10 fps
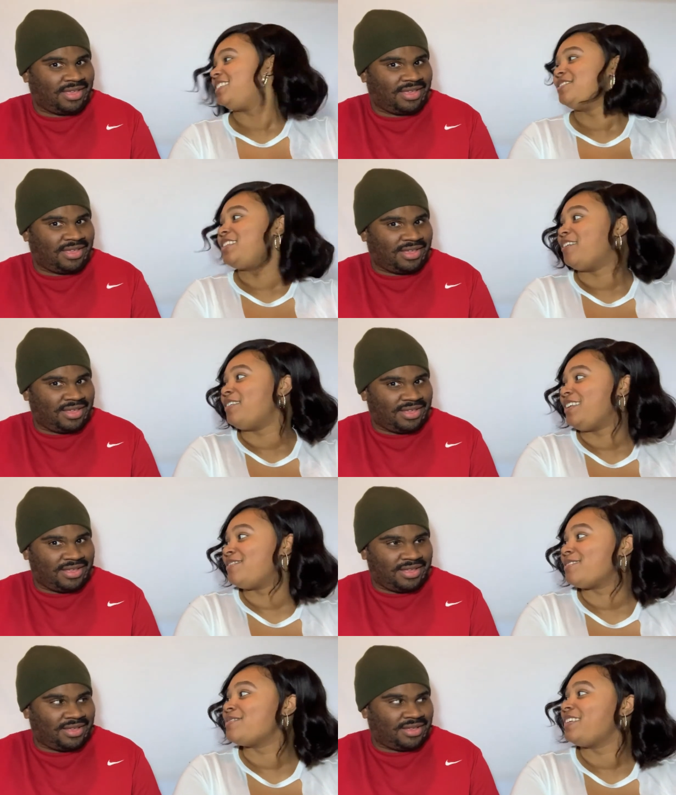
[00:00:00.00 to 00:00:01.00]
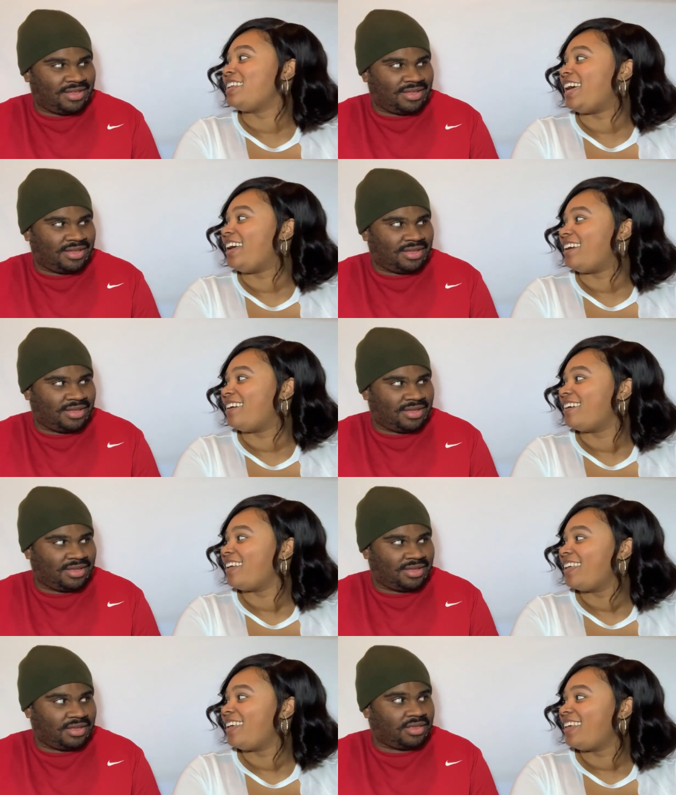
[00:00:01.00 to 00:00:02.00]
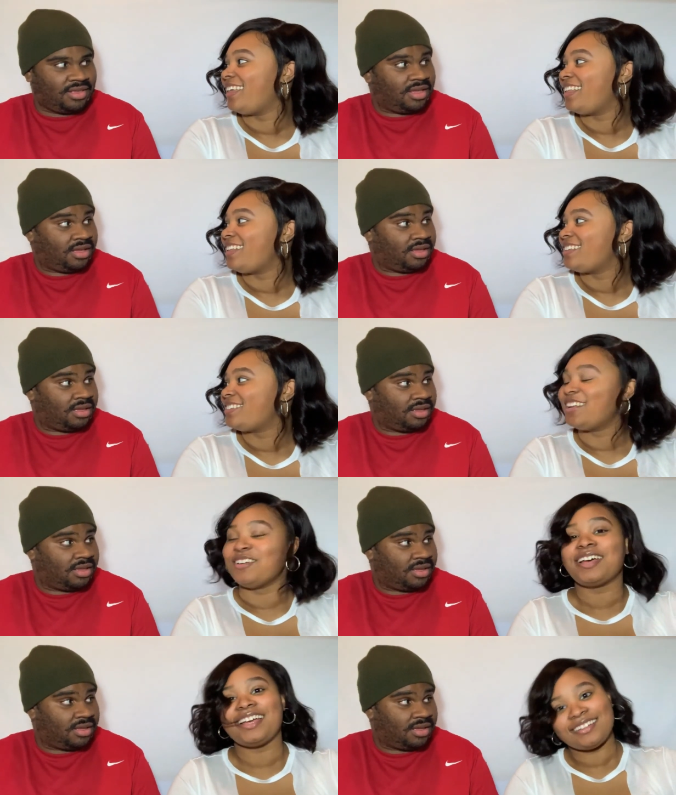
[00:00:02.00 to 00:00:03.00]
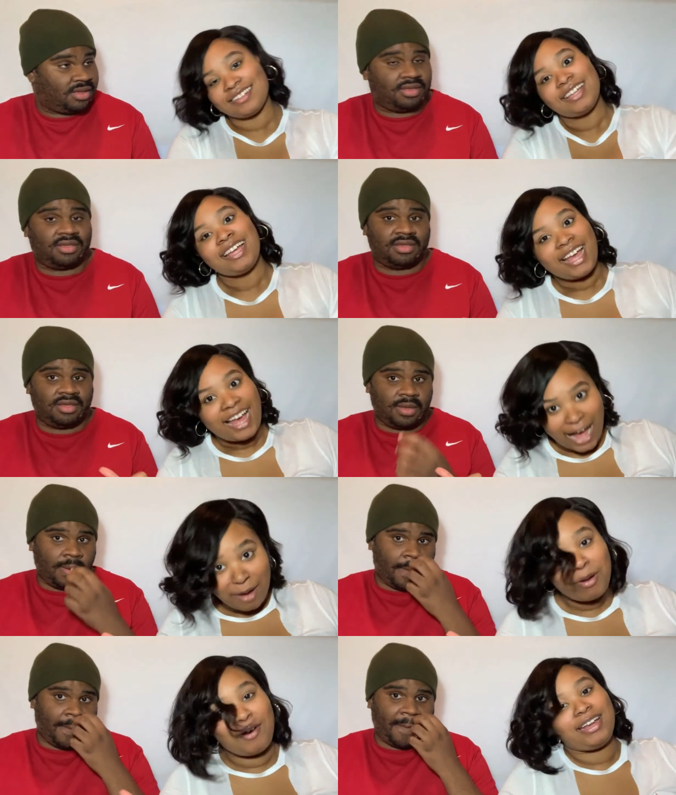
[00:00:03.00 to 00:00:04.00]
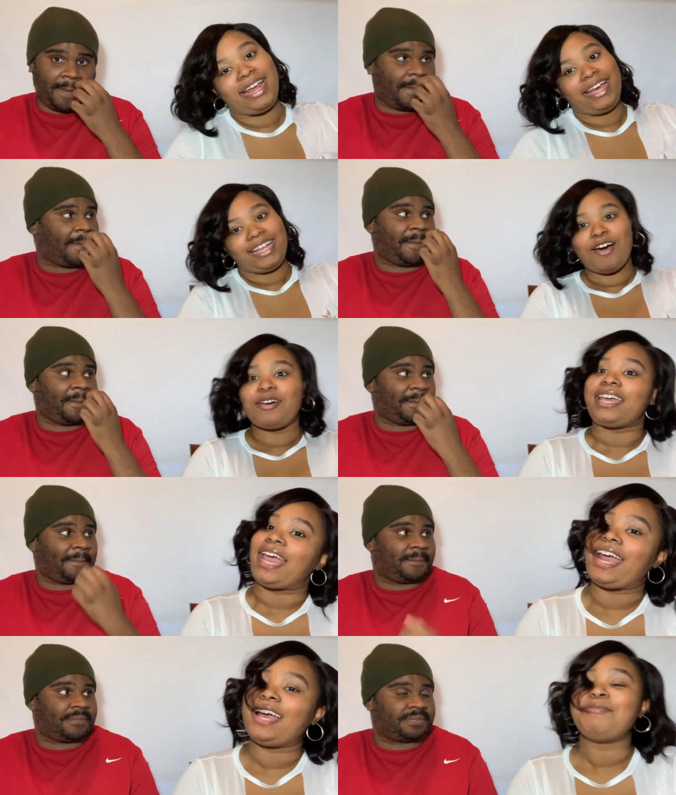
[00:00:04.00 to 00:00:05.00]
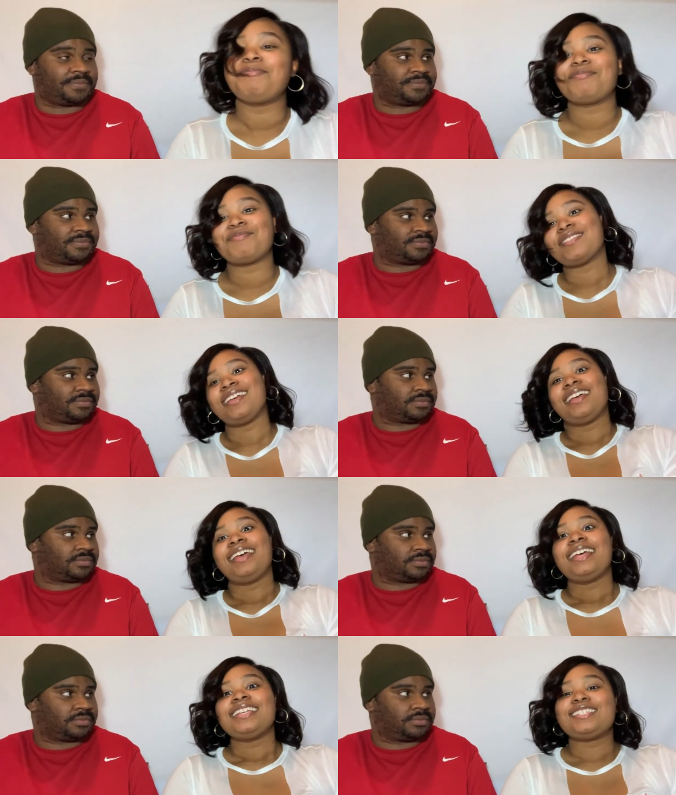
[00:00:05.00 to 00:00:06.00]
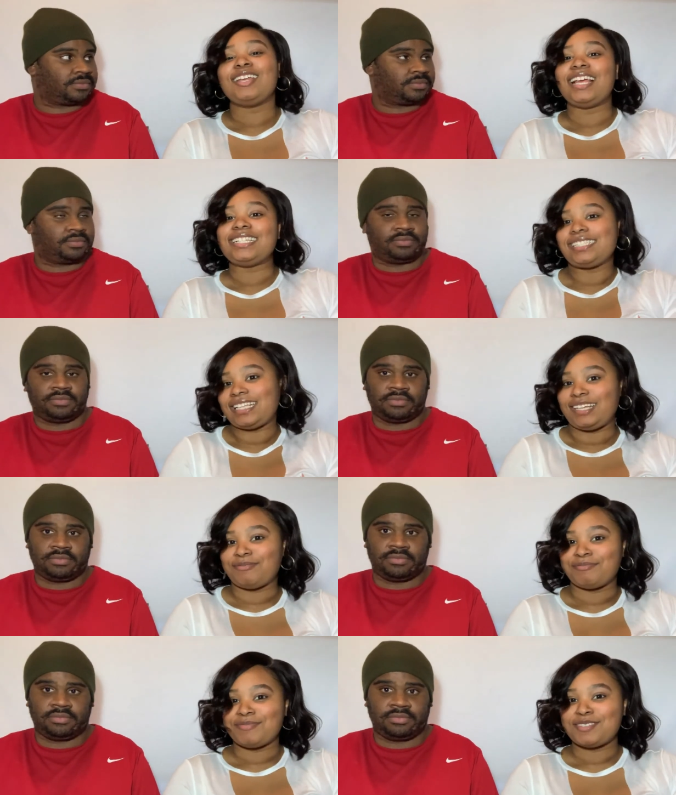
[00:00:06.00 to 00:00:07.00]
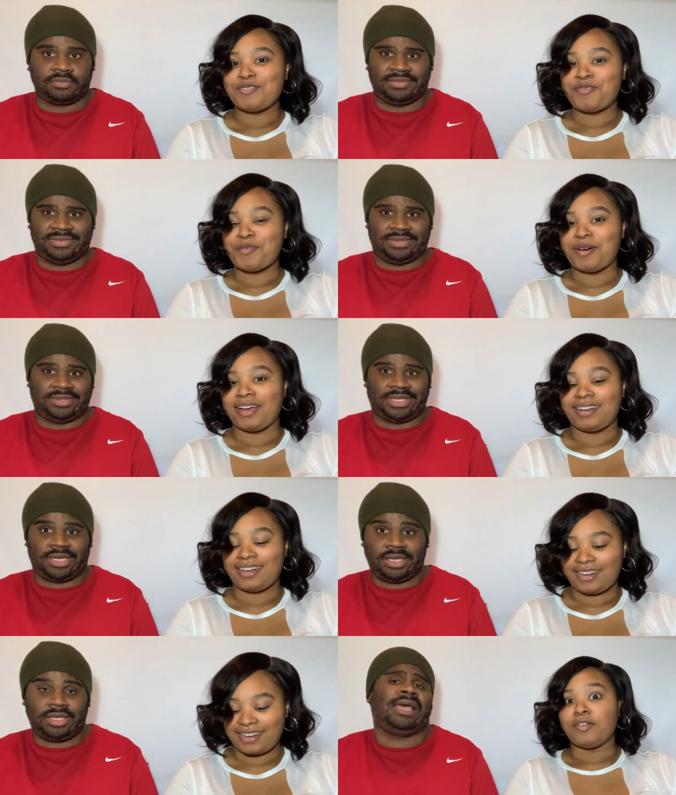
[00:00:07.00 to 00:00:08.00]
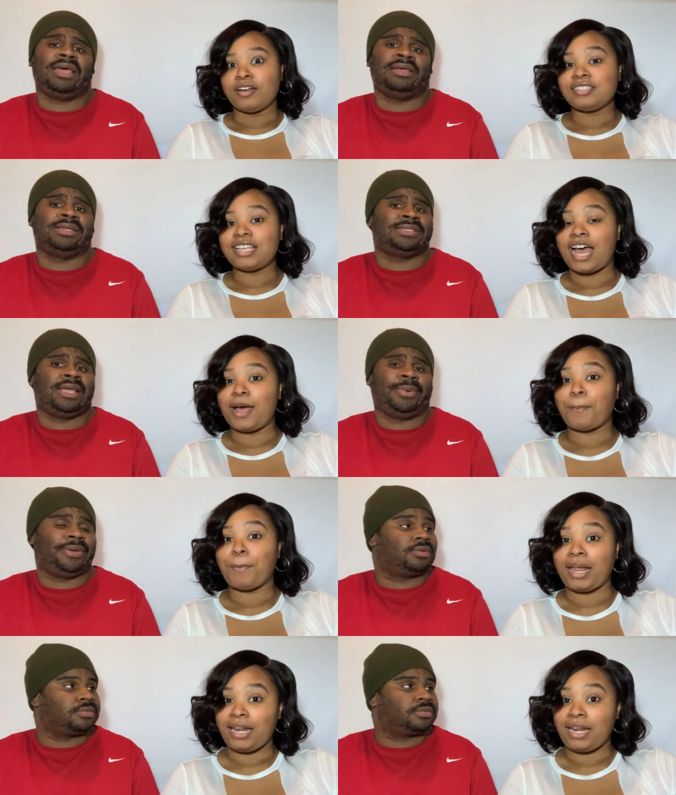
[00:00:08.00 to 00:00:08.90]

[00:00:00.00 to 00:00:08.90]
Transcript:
Speaker 1: Dude, that wasn't supposed to be a lie. Mm -hmm. Oh, okay. I'm on it. Okay. So let's see. Two for one. First time my